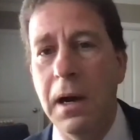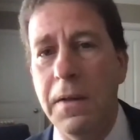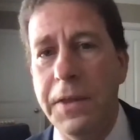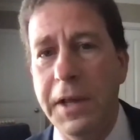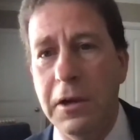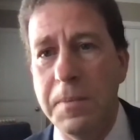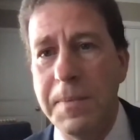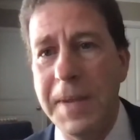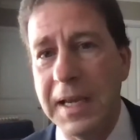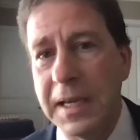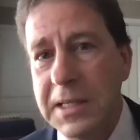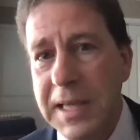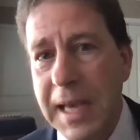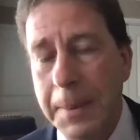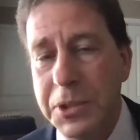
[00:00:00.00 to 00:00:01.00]
they could make
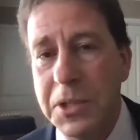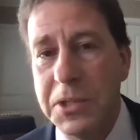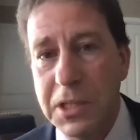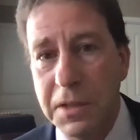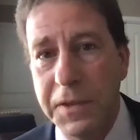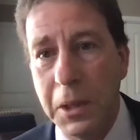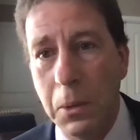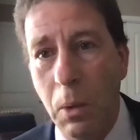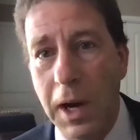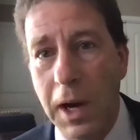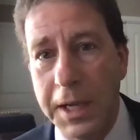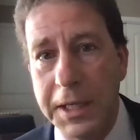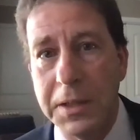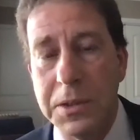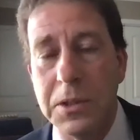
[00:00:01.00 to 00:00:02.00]
exceptions if they
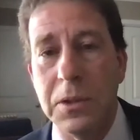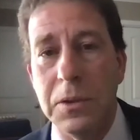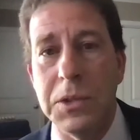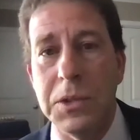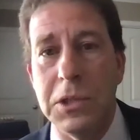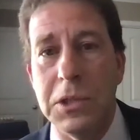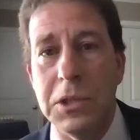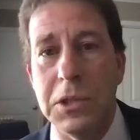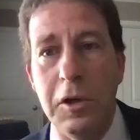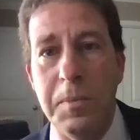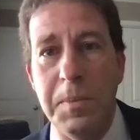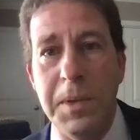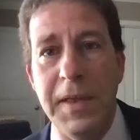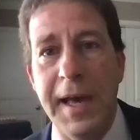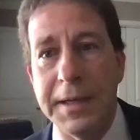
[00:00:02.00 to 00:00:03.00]
wanted to. So it
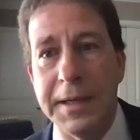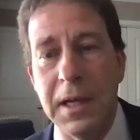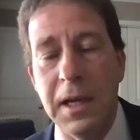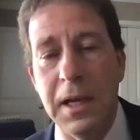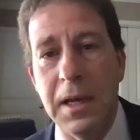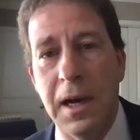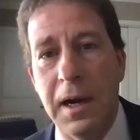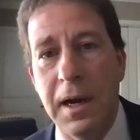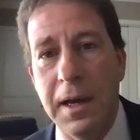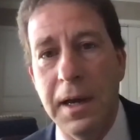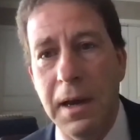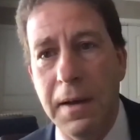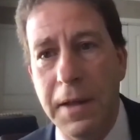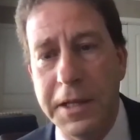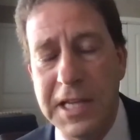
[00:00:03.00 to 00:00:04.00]
could be that
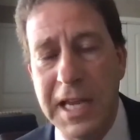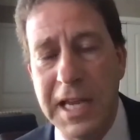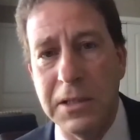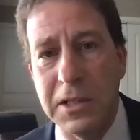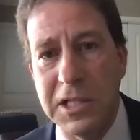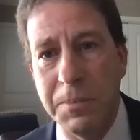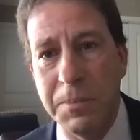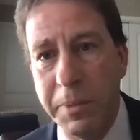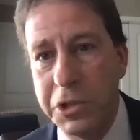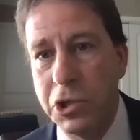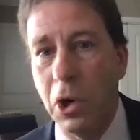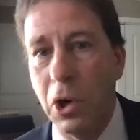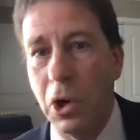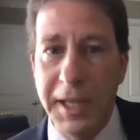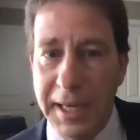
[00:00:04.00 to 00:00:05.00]
it takes a simple
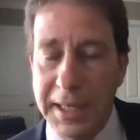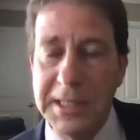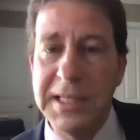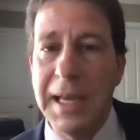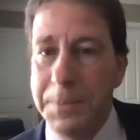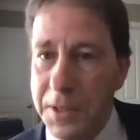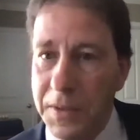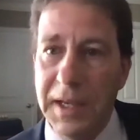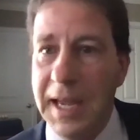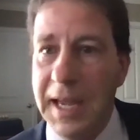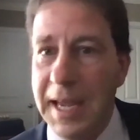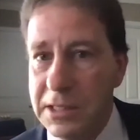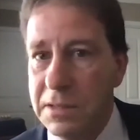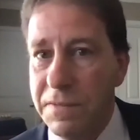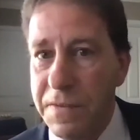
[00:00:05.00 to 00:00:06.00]
majority, except in the
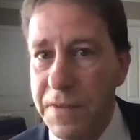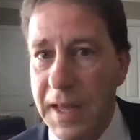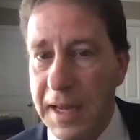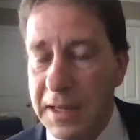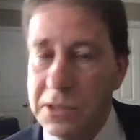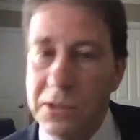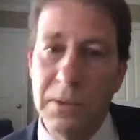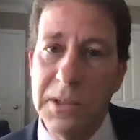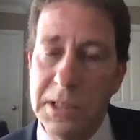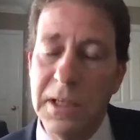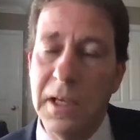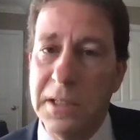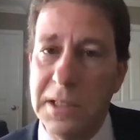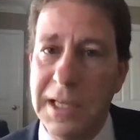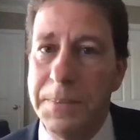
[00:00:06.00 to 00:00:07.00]
case of this, or
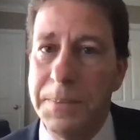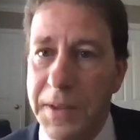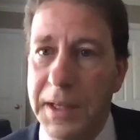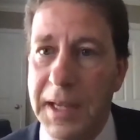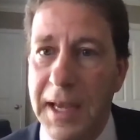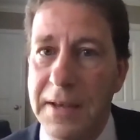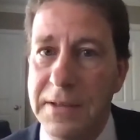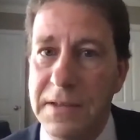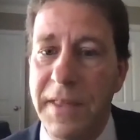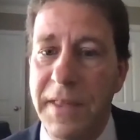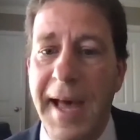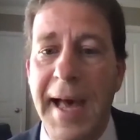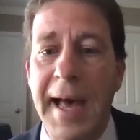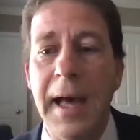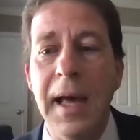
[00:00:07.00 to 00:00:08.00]
except in the case of
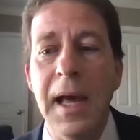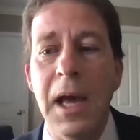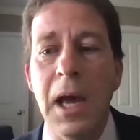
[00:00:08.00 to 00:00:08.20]
that.